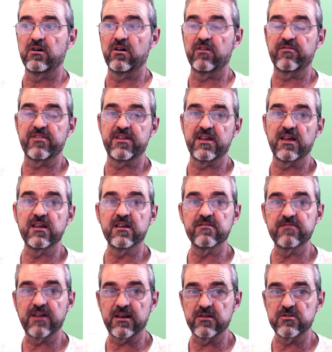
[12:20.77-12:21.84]
of the
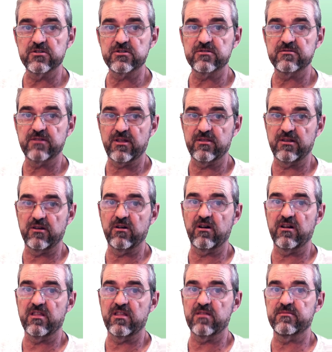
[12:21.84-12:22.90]
eigenvalues and the
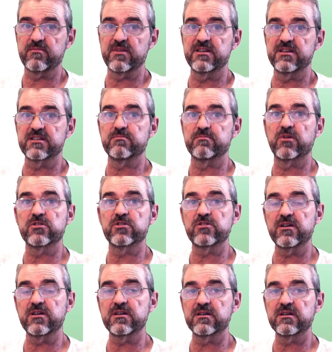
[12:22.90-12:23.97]
logarithm is
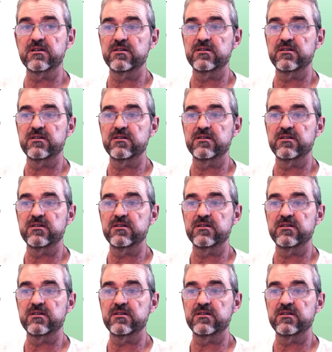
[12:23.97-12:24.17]
monotonic.